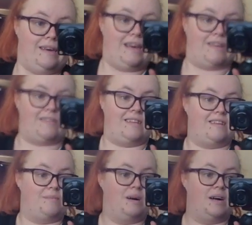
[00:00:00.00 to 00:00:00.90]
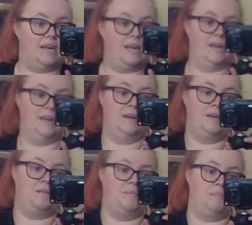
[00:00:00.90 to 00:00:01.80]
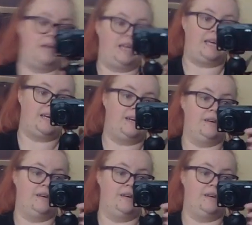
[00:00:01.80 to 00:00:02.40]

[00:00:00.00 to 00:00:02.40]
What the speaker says: yeah, so that is my me